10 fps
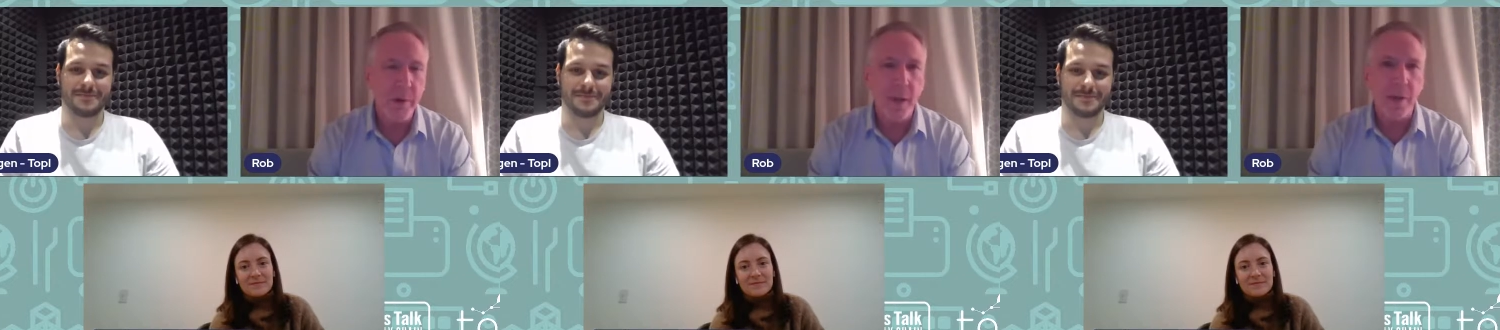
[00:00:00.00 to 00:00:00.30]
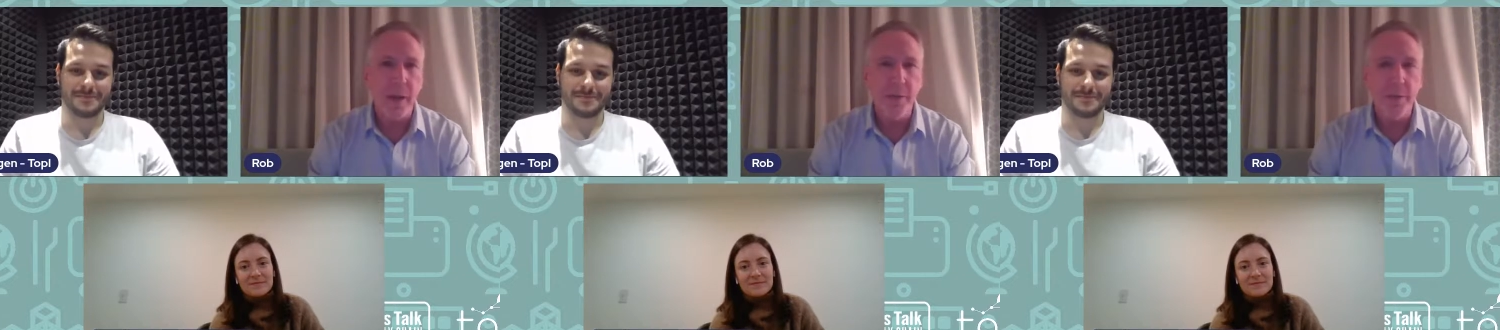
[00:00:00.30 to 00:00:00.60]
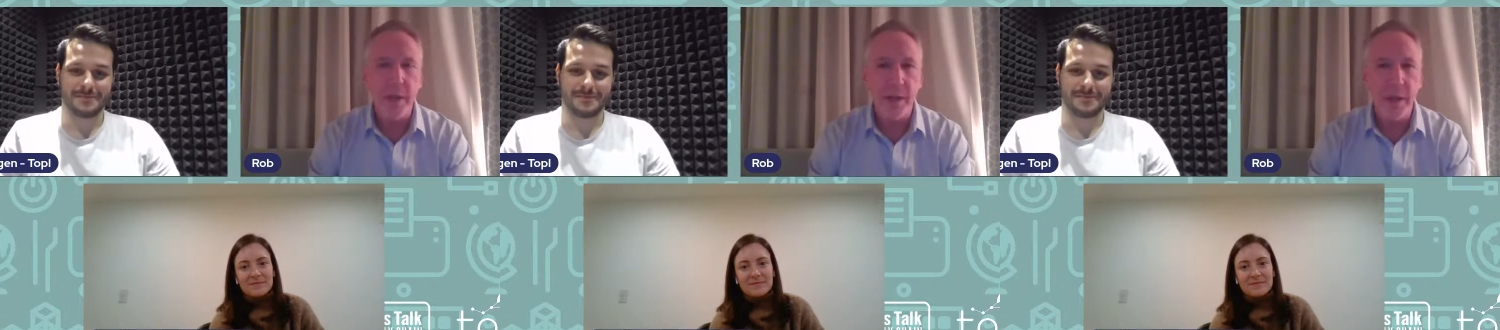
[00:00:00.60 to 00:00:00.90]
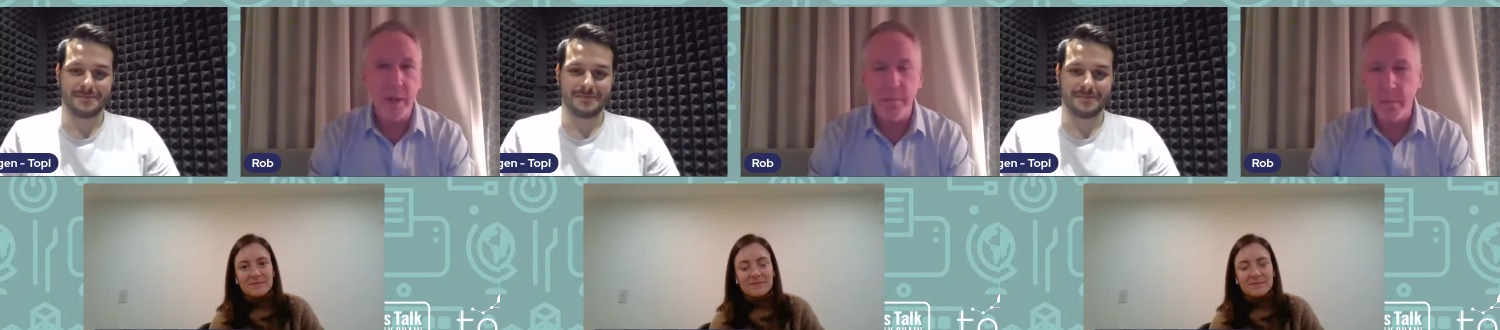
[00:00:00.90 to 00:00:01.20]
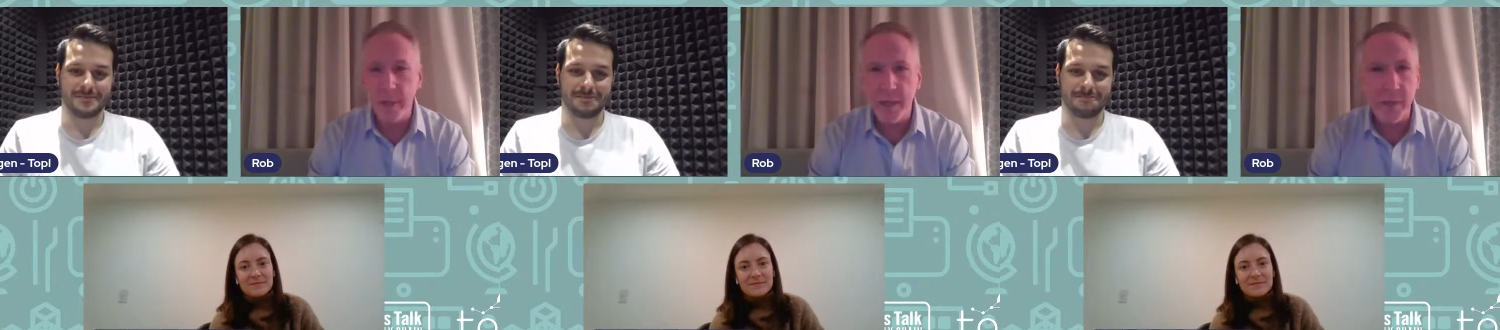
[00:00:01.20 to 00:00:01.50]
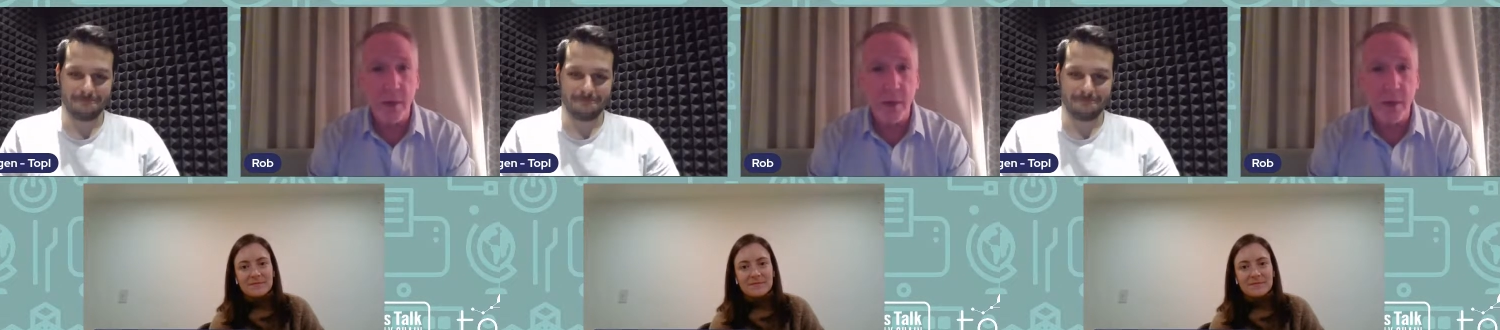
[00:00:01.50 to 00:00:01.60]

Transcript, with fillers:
Speaker 1: is mercadolabs.com. And